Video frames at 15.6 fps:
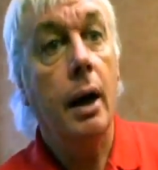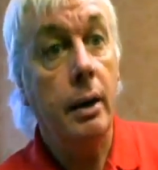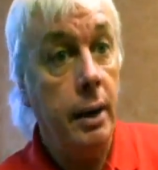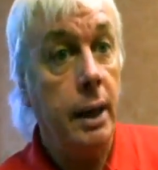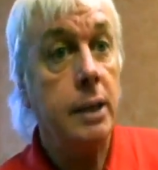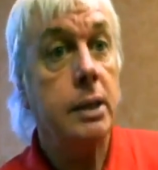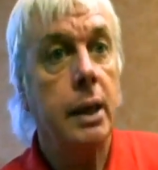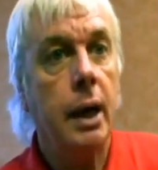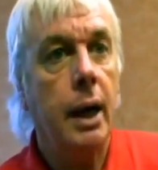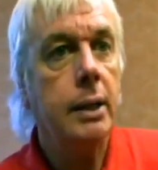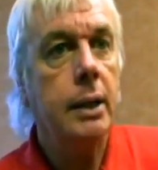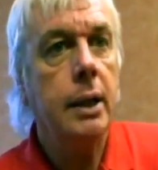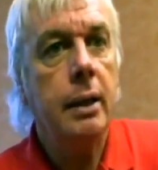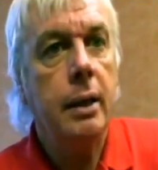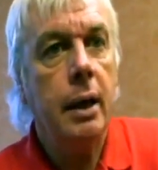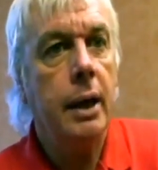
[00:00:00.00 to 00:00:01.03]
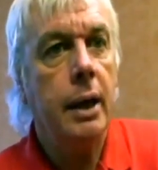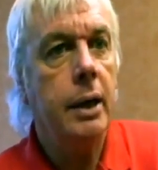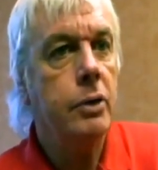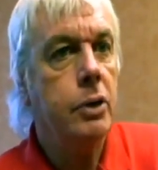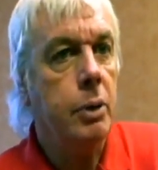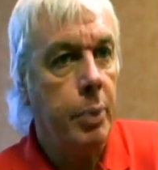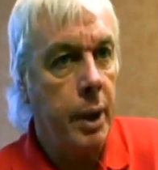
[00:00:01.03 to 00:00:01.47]
And that's the idea. The
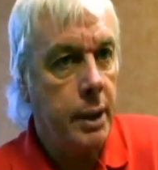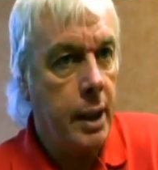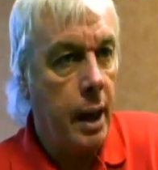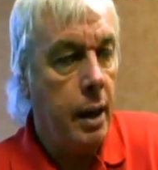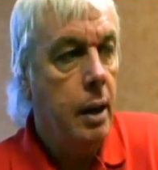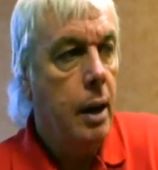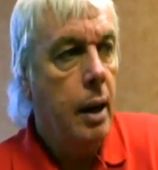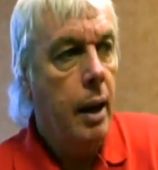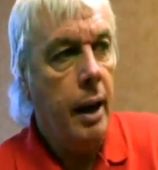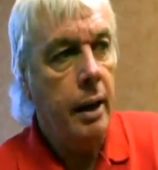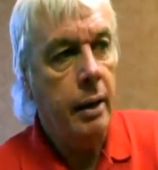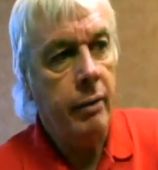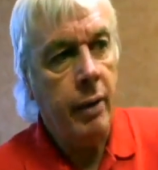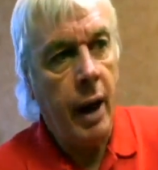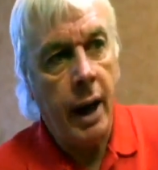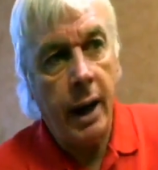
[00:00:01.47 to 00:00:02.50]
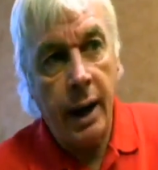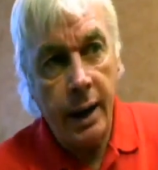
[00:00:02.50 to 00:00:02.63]
idea is to break down any of